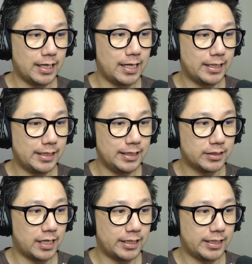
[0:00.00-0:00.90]
And then
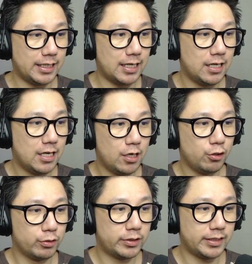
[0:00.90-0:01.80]
inside here,
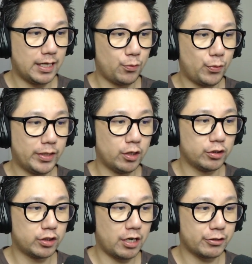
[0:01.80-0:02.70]
you'll see a
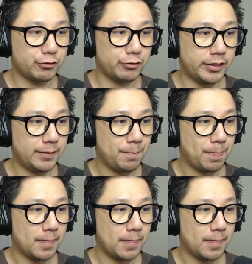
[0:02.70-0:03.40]
Windows directory,